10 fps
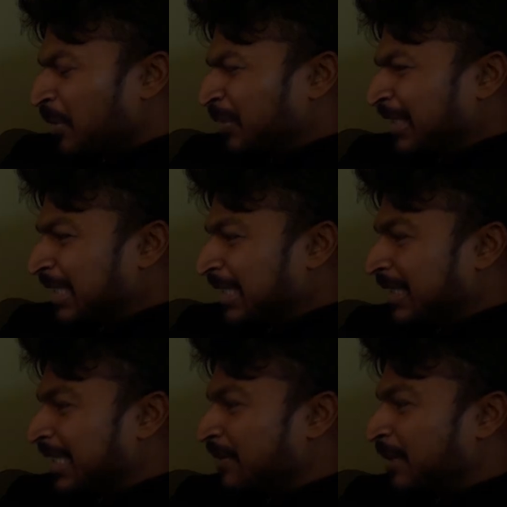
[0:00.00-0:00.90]
I really
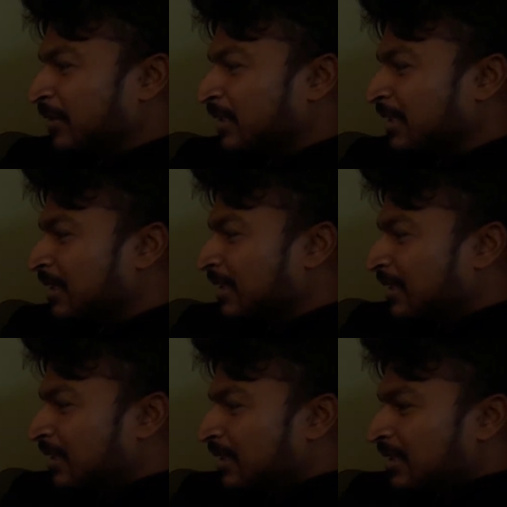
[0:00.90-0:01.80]
like about
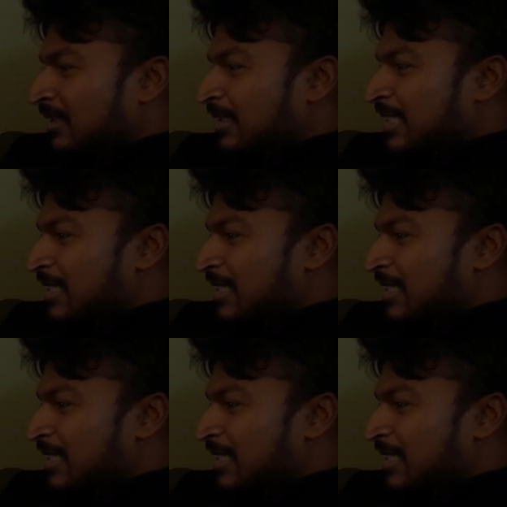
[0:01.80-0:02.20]
these